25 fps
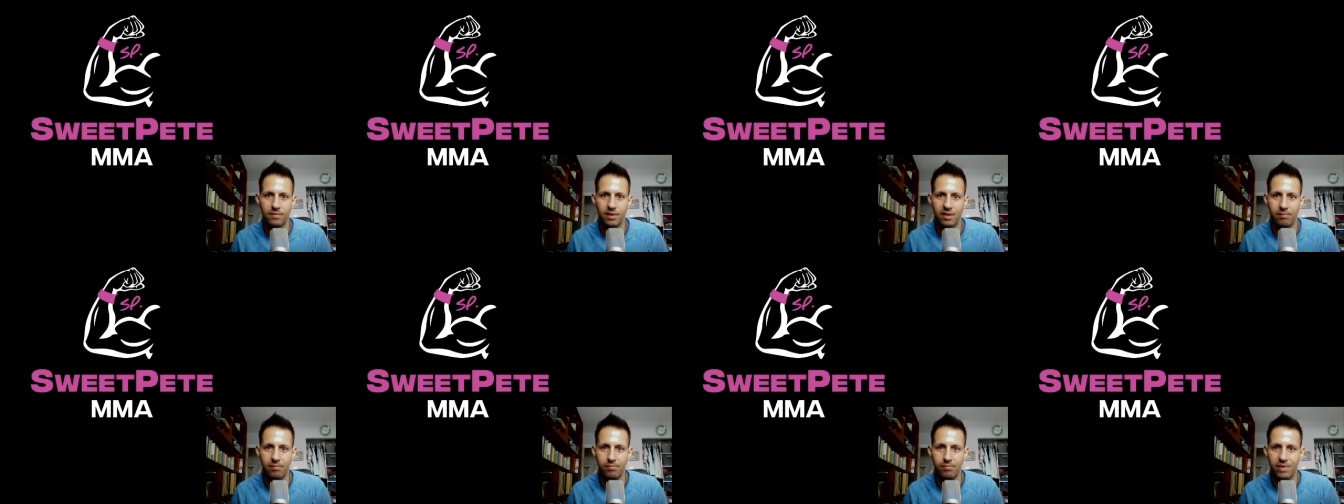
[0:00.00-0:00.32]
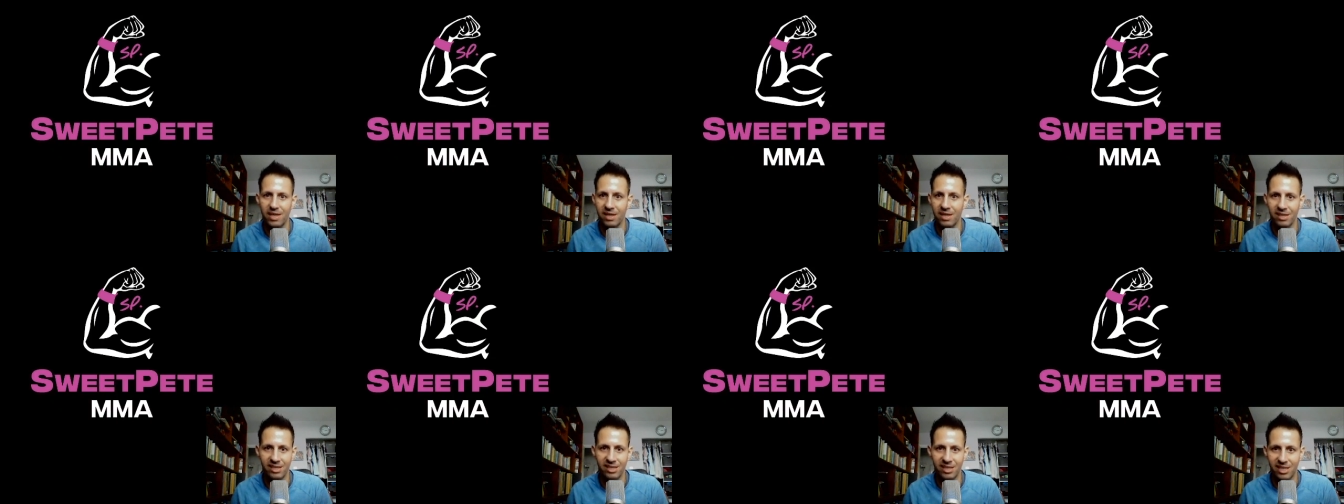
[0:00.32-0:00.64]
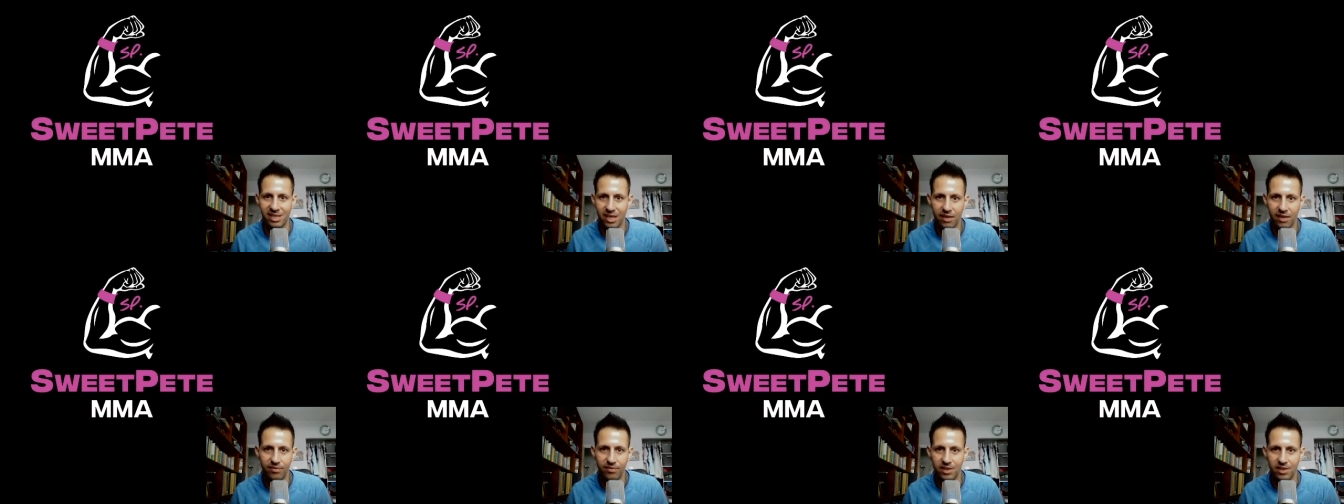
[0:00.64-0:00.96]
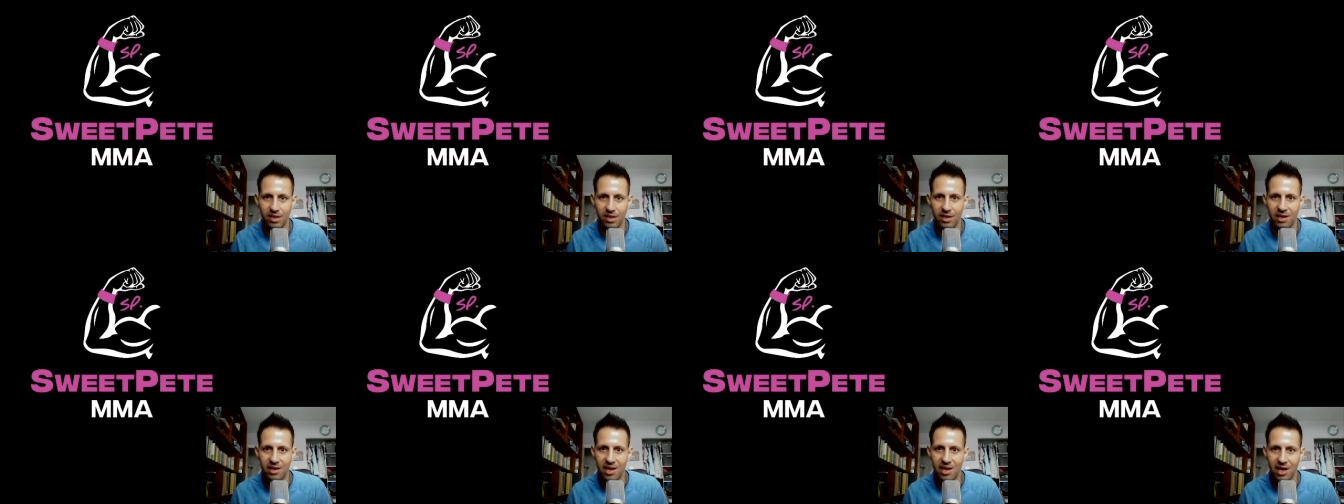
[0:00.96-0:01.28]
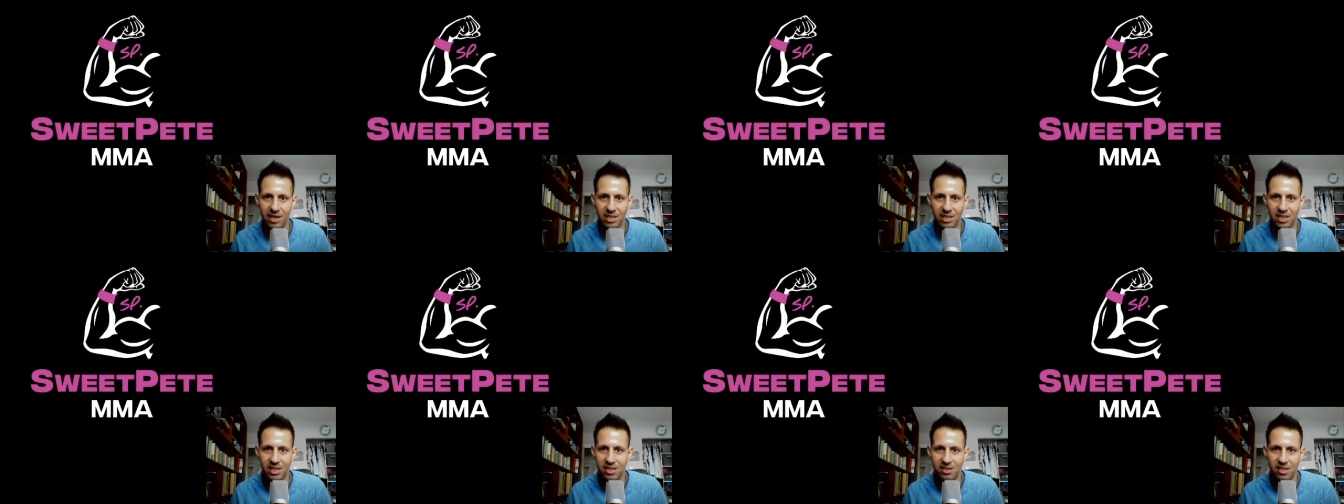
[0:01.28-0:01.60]
being gifted a
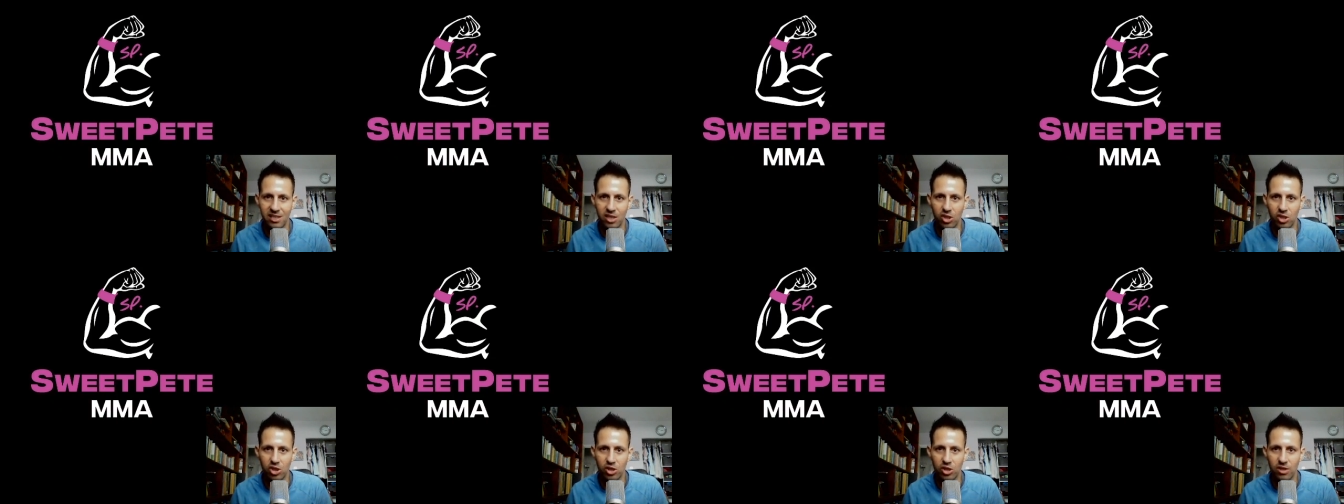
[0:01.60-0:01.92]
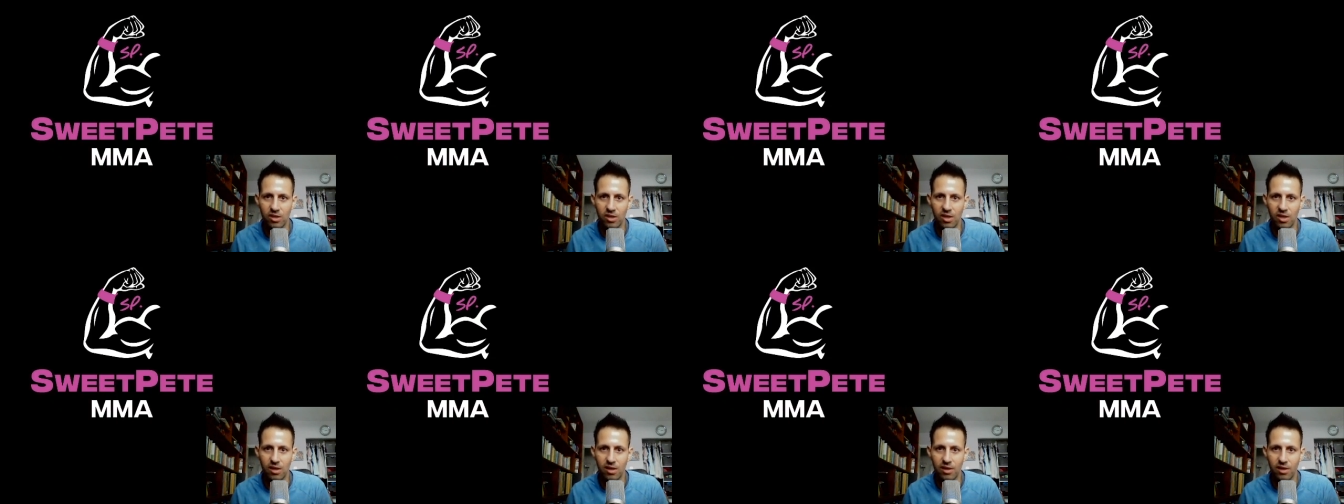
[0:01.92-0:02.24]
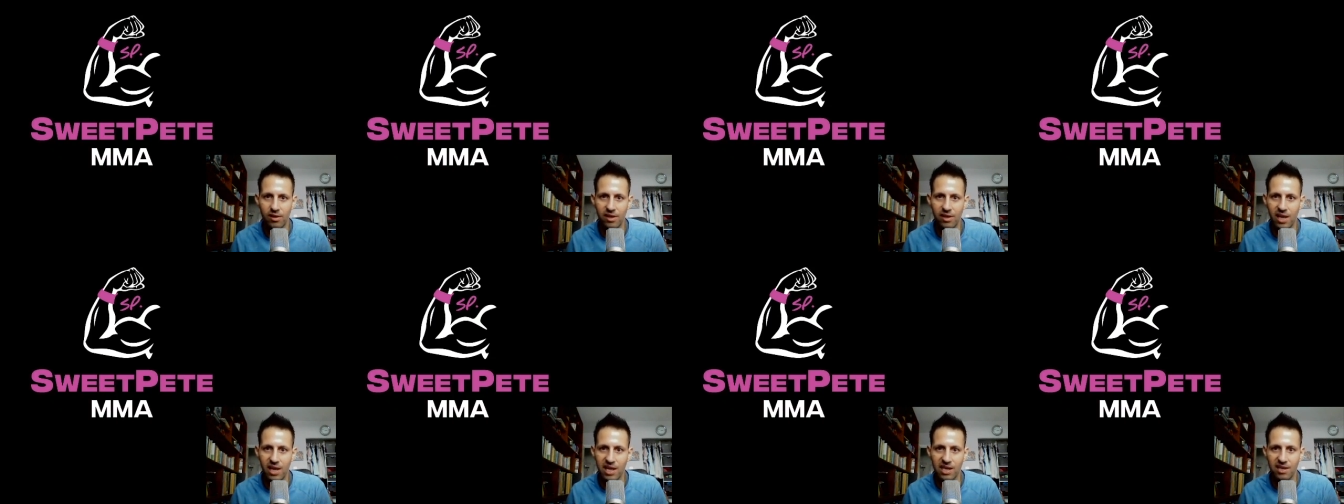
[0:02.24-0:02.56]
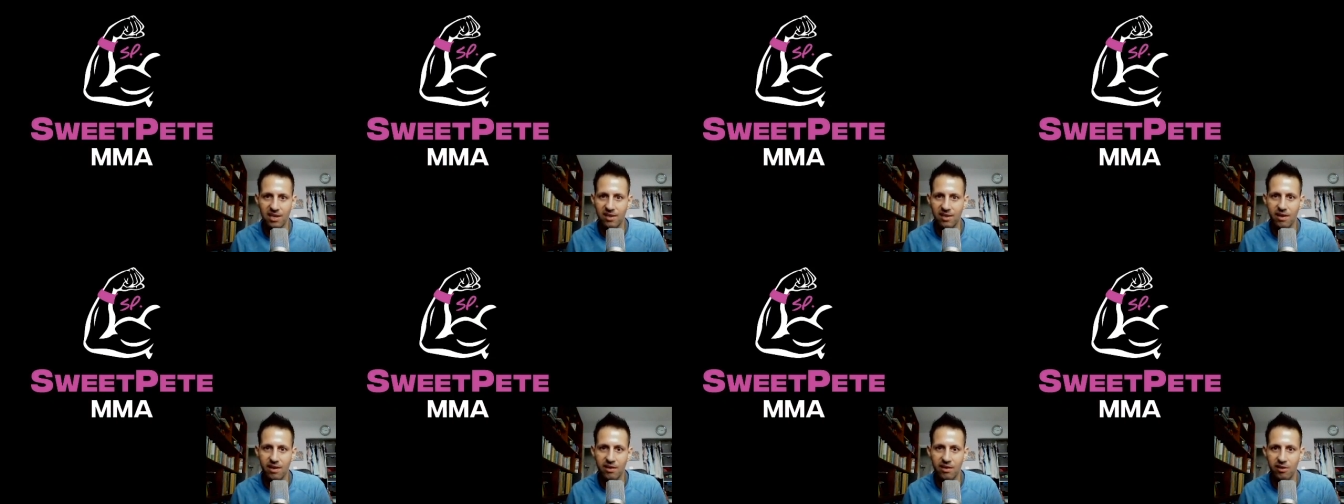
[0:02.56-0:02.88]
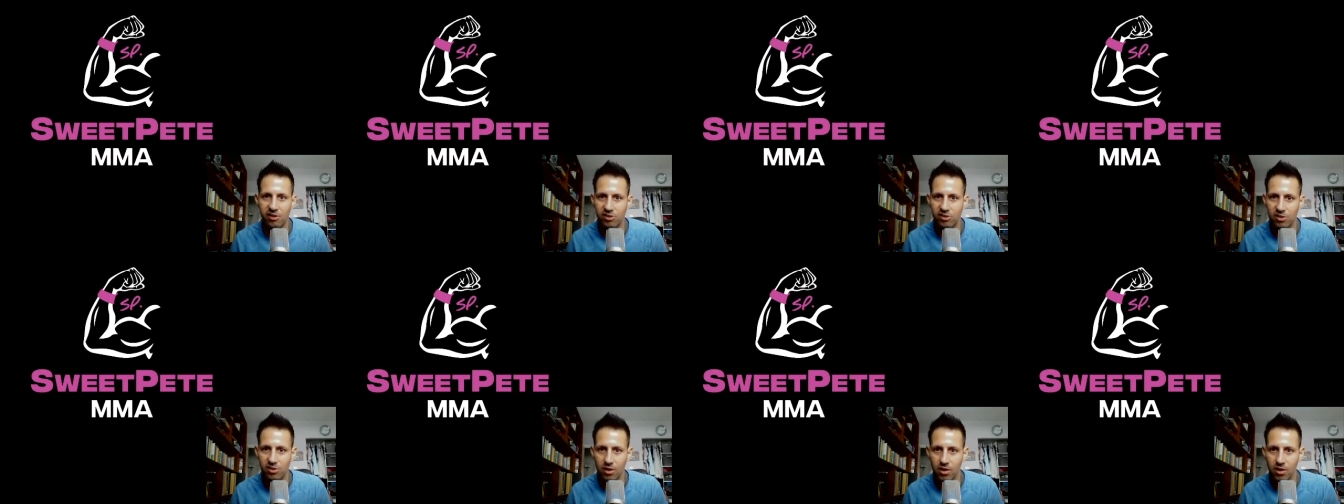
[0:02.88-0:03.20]
decision that he didn't
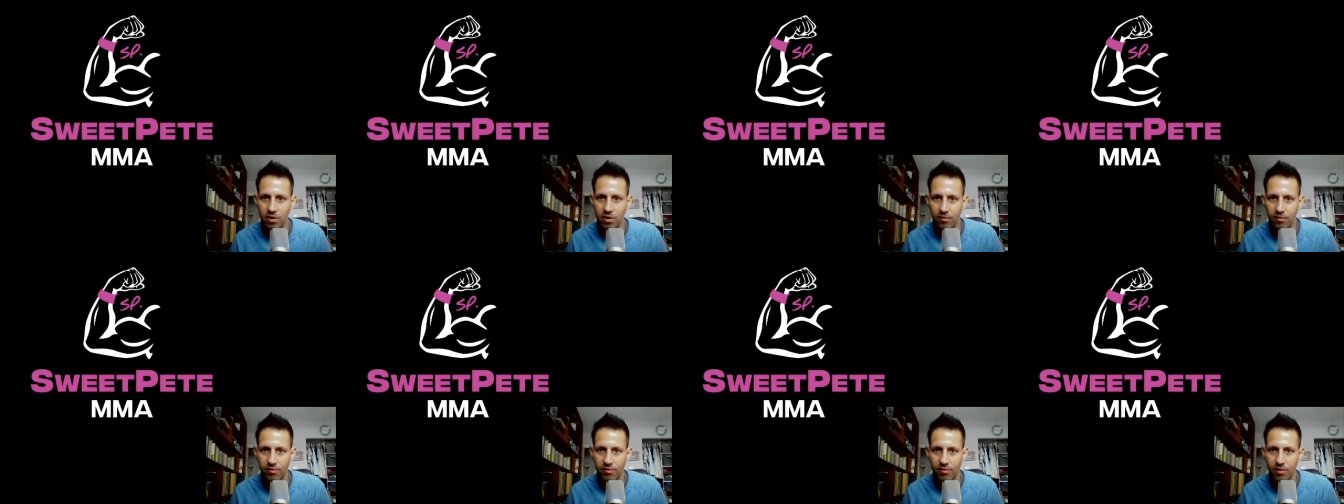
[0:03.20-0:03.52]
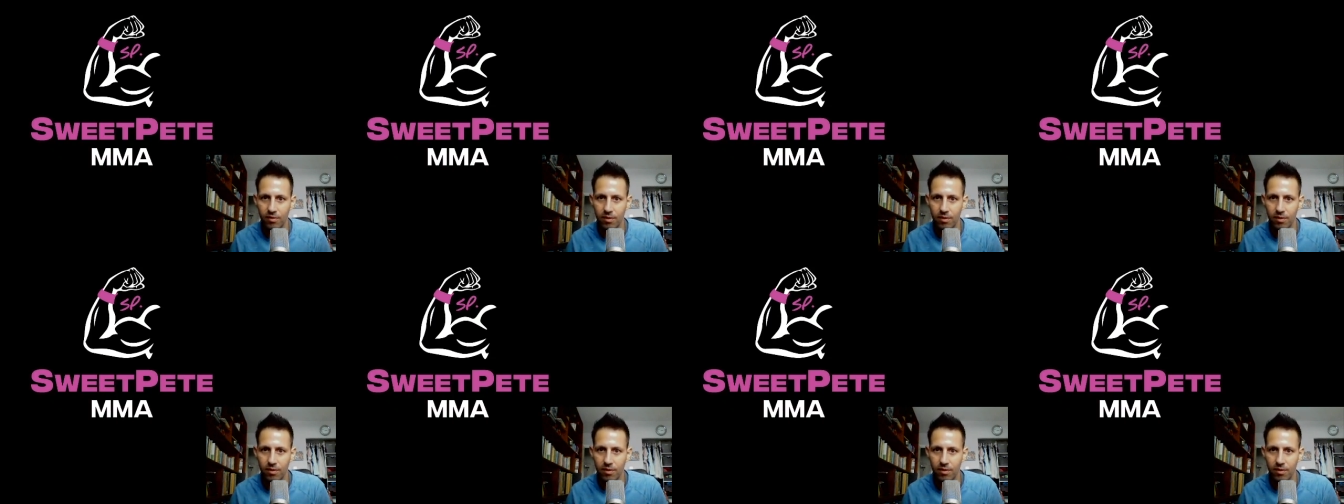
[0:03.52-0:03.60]
deserve.